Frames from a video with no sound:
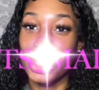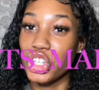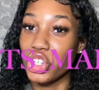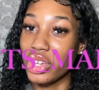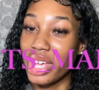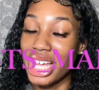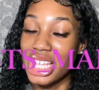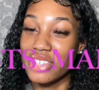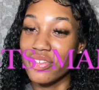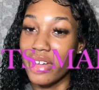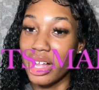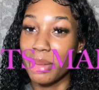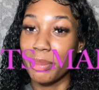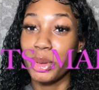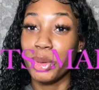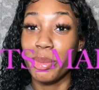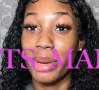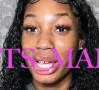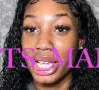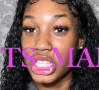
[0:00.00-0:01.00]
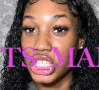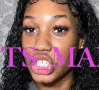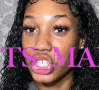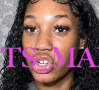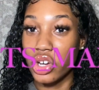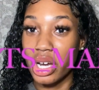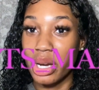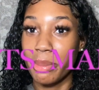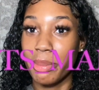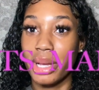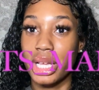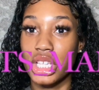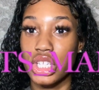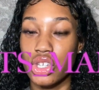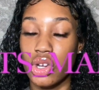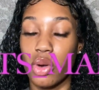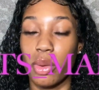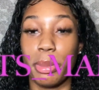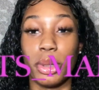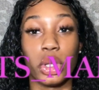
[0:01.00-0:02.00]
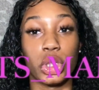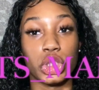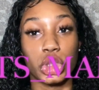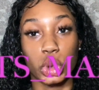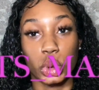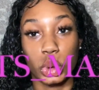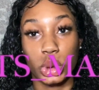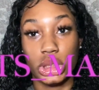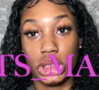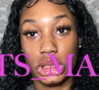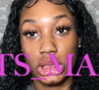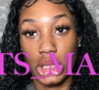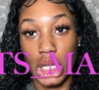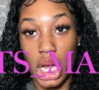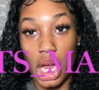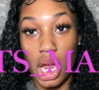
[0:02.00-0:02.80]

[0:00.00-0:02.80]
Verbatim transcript: sure you guys follow me on my Instagram. My Instagram will be on the screen